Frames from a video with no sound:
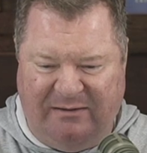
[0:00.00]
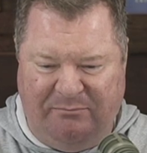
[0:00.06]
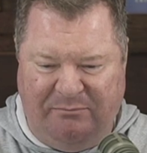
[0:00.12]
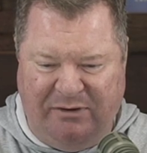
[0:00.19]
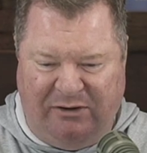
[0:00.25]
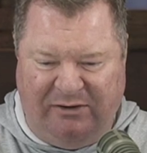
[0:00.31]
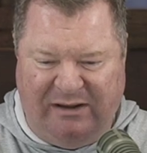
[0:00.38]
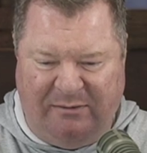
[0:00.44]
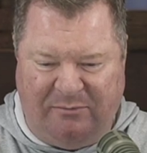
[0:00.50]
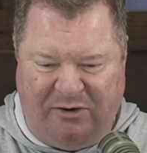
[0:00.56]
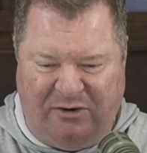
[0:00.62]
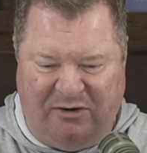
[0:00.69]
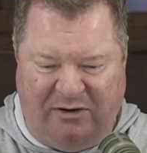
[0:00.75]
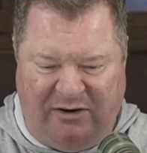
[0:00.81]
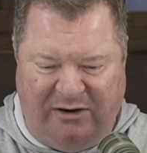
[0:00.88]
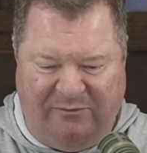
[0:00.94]
Bill
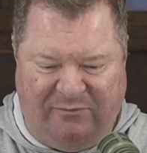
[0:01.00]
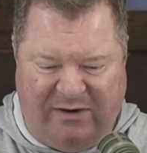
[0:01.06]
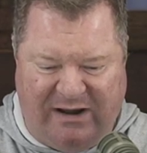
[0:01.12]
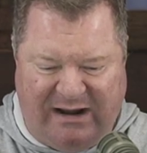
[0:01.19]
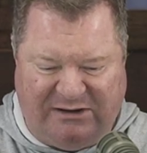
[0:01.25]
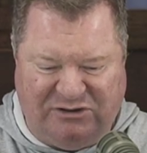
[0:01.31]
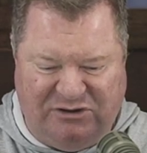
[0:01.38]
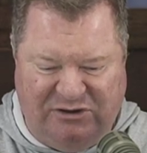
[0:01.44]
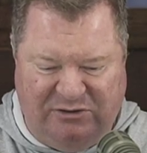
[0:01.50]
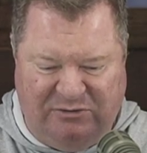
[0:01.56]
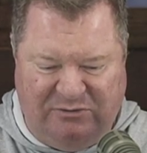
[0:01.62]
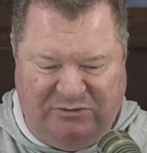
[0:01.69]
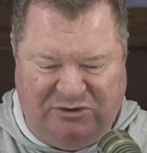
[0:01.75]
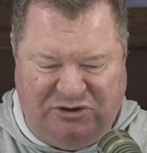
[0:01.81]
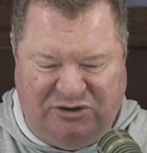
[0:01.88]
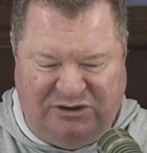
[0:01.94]
Himmer on Fox
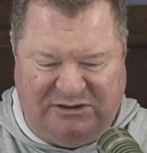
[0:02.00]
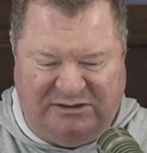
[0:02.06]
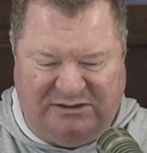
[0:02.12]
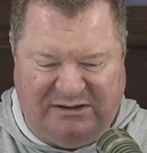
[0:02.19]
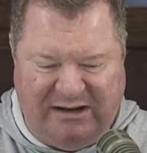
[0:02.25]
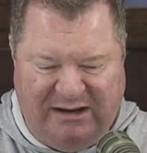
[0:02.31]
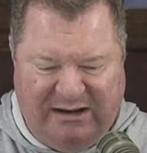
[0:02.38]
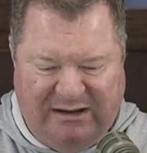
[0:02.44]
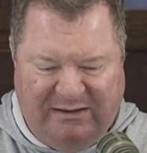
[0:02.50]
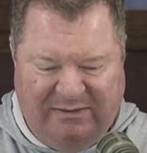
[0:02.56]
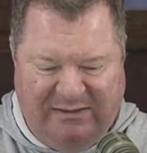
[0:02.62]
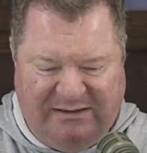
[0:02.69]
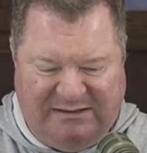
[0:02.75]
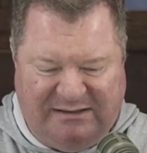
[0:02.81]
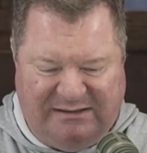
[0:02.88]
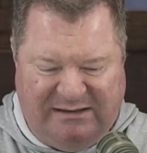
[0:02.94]
News. Just
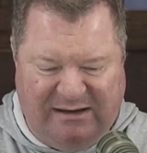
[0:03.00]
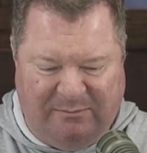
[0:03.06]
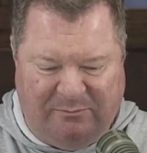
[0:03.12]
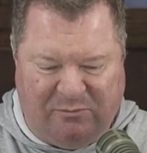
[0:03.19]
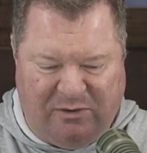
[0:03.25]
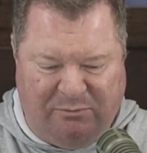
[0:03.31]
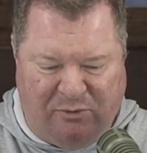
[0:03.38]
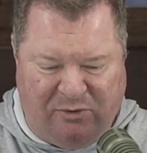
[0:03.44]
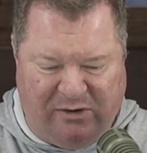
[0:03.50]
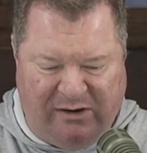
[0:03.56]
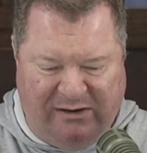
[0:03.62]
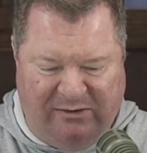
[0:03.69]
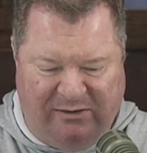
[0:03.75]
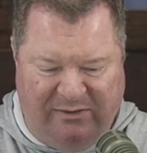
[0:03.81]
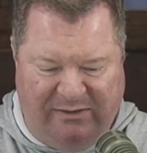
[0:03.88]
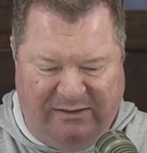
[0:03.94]
this is him
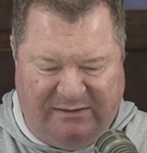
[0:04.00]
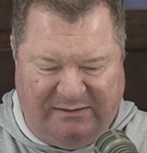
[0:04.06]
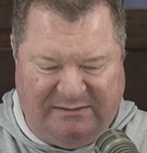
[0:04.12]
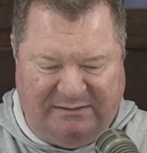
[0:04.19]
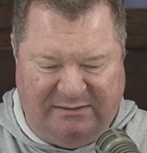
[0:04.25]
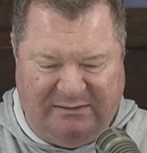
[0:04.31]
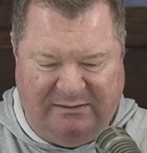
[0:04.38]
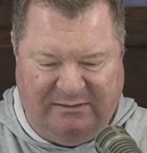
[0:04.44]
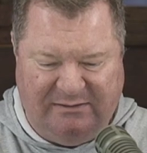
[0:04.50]
reporting on this.